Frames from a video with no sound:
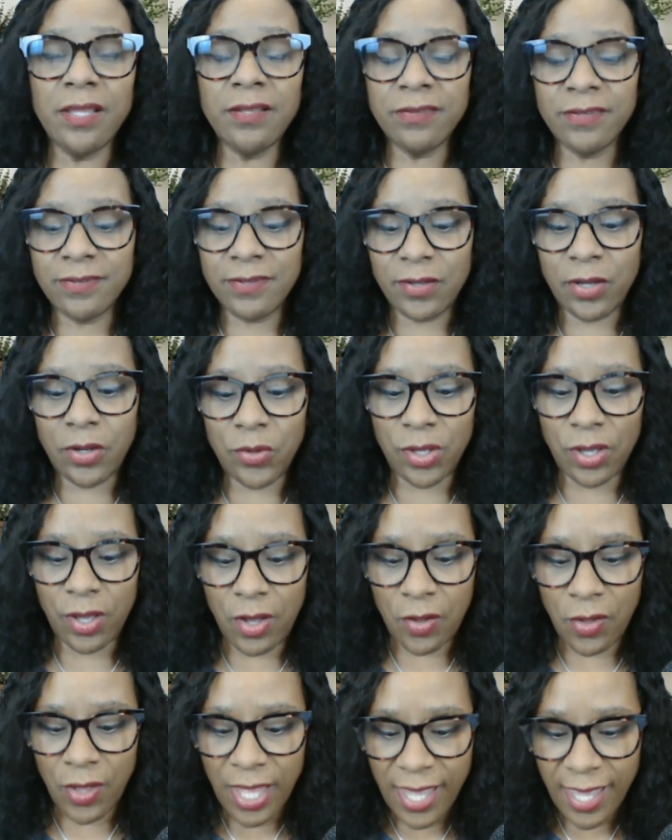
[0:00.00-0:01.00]
So,
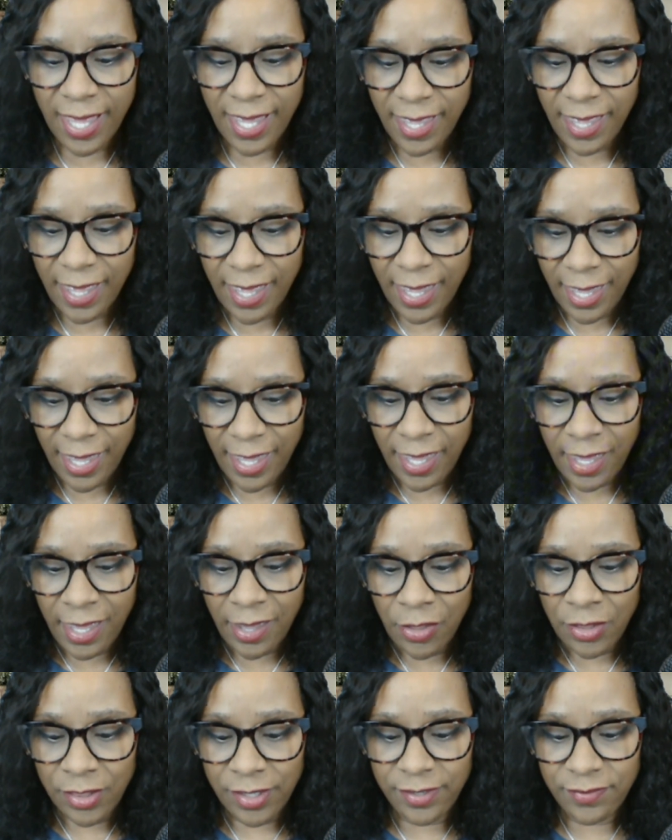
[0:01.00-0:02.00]
y'all,
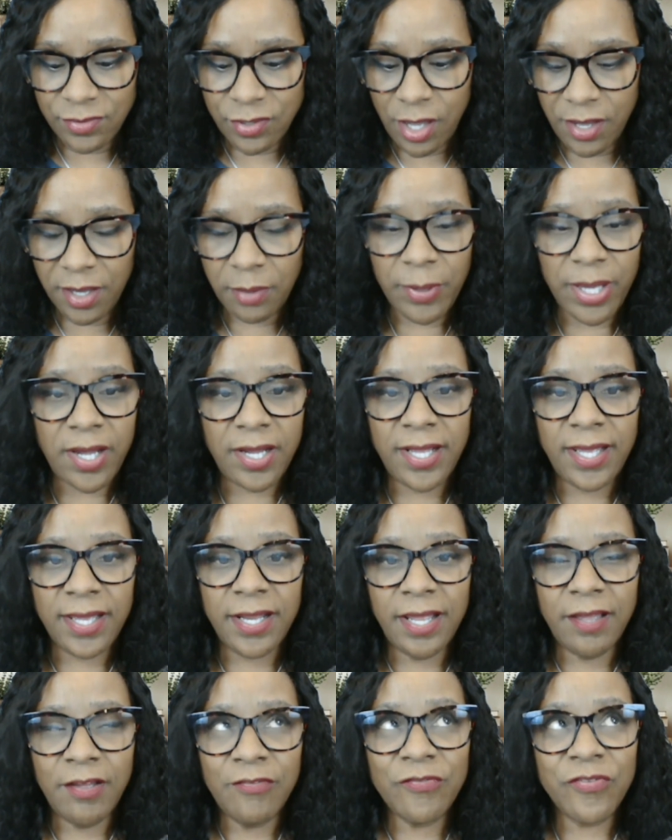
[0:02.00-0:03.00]
let's talk about
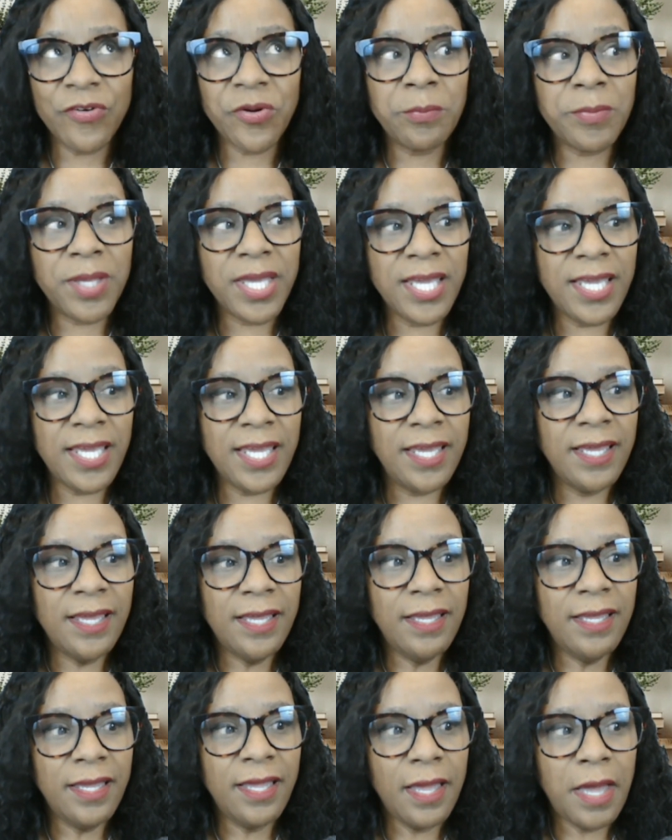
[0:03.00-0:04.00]
it. For
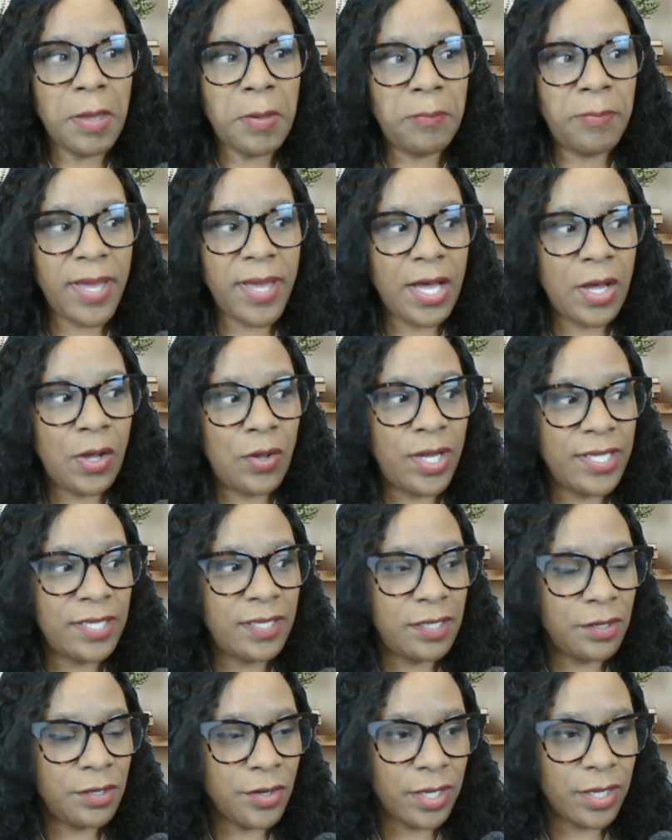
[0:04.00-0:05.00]
me, about a
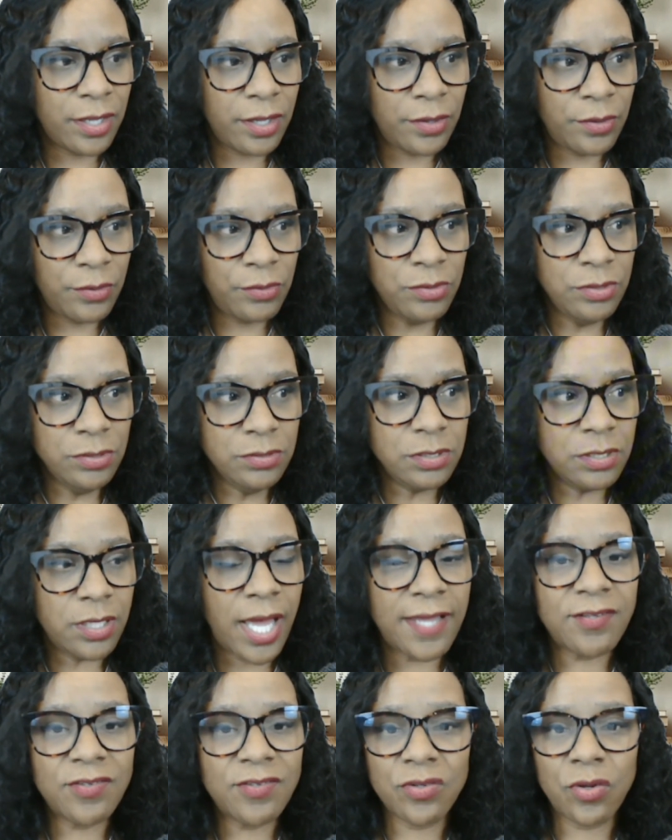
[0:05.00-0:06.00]
year ago,
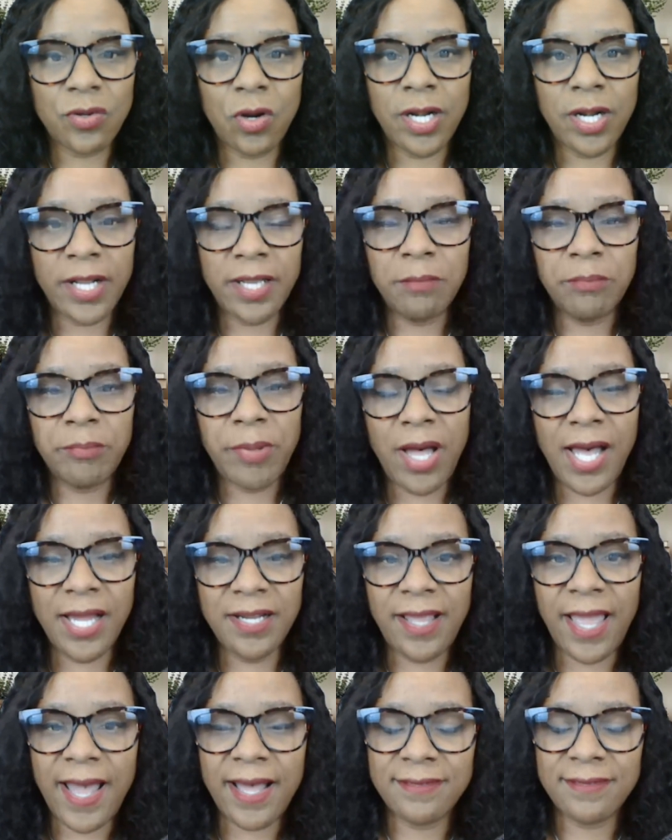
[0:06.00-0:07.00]
I started
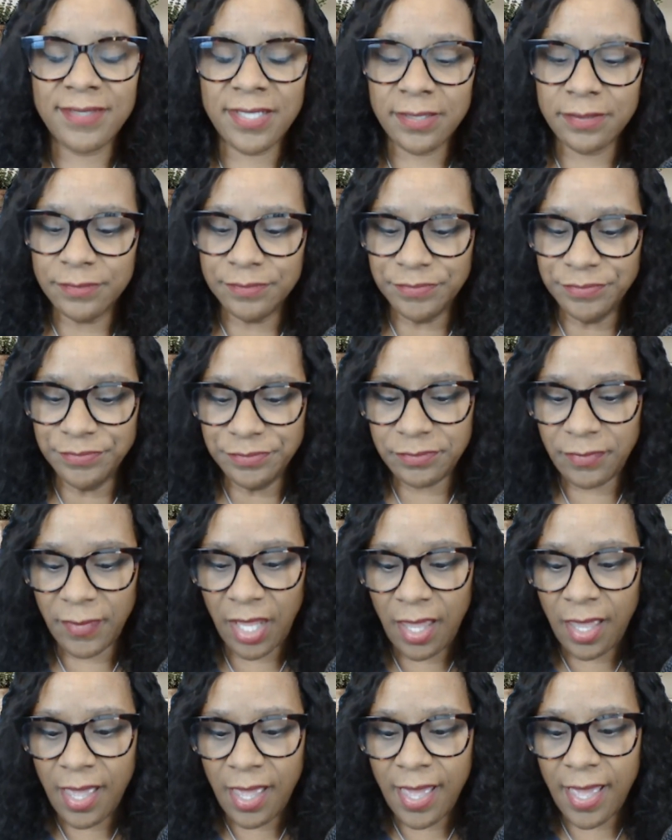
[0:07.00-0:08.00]
podcasting.
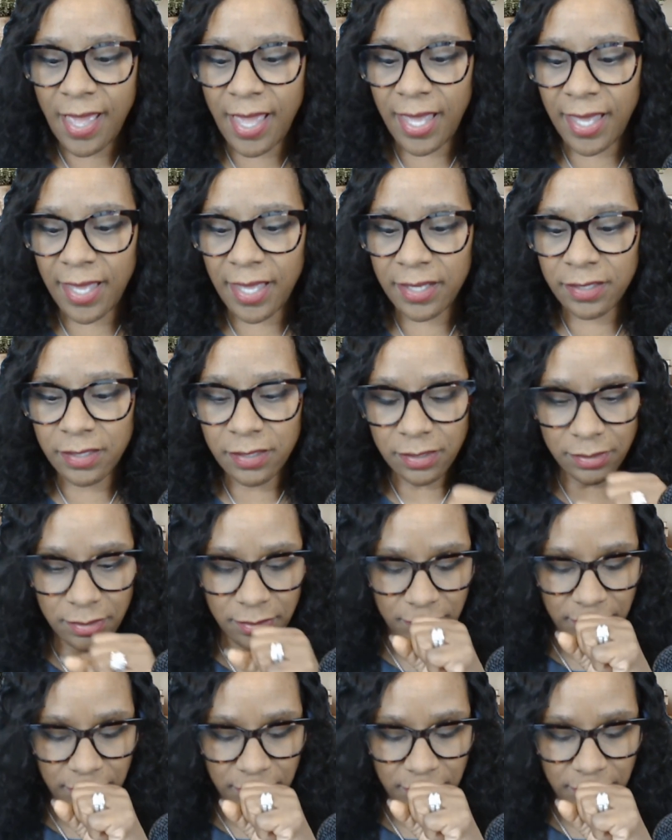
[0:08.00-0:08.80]
And